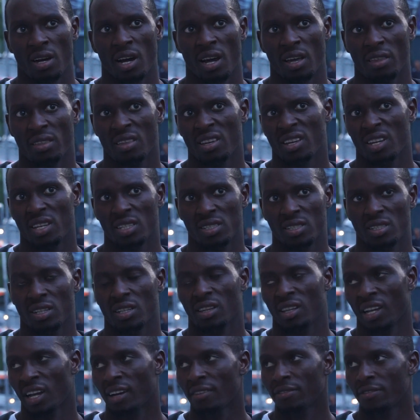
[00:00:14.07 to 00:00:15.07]
I think it's
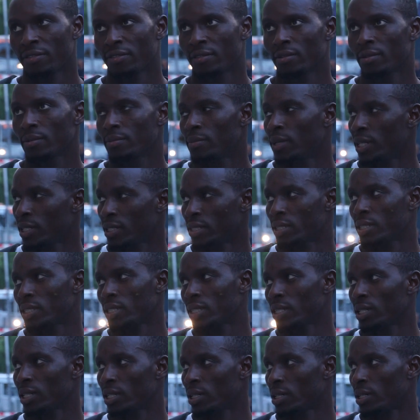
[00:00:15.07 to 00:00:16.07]
tough, but
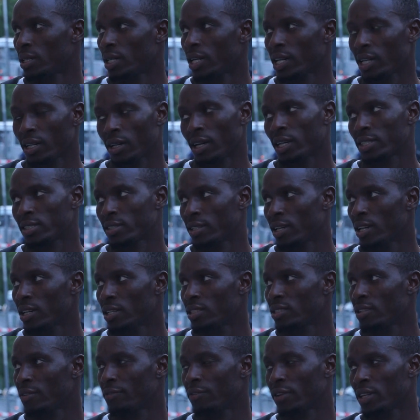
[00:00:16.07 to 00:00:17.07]
uh, like I say,
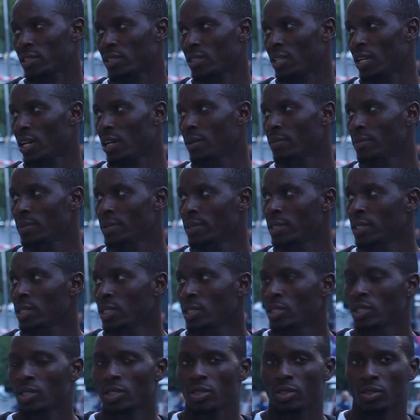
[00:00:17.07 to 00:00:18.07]
it's the first game,
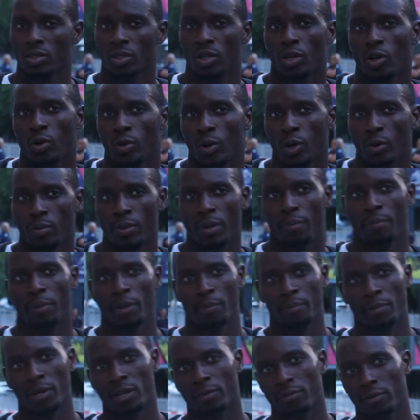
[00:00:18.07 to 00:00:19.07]
so we'll be
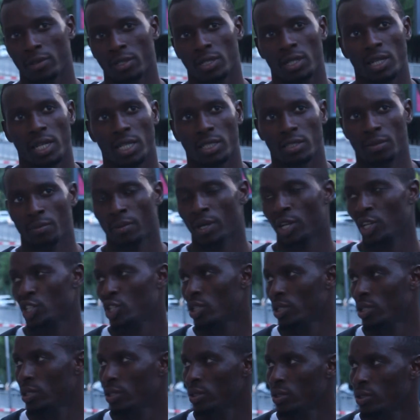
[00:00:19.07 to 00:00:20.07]
prepared for the next
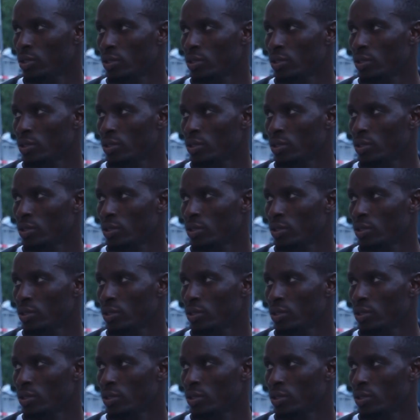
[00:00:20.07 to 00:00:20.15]
match.